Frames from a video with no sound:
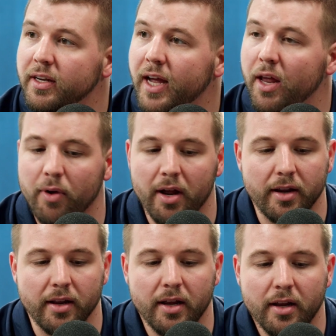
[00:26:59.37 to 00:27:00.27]
How do
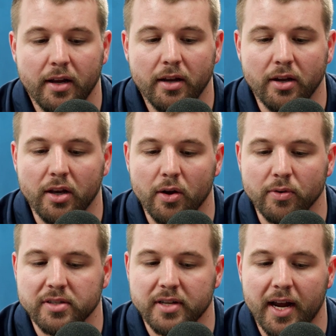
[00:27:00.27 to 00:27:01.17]
I, you know,
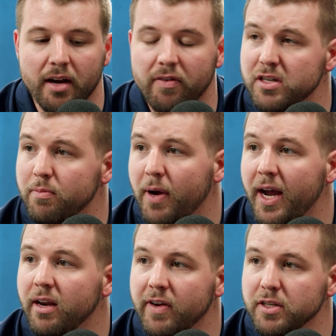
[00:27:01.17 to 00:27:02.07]
decide if I should buy
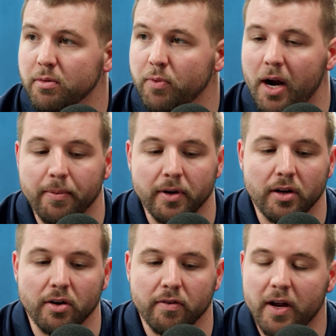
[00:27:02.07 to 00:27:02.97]
an investment property,
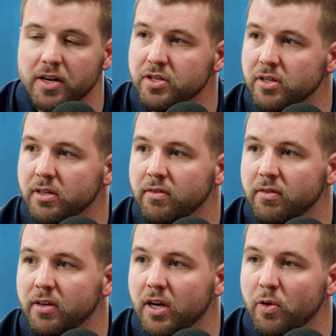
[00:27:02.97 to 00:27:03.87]
or if I should,
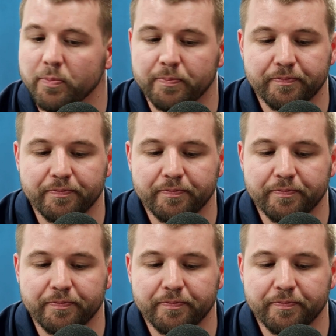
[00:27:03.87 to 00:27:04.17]
you know,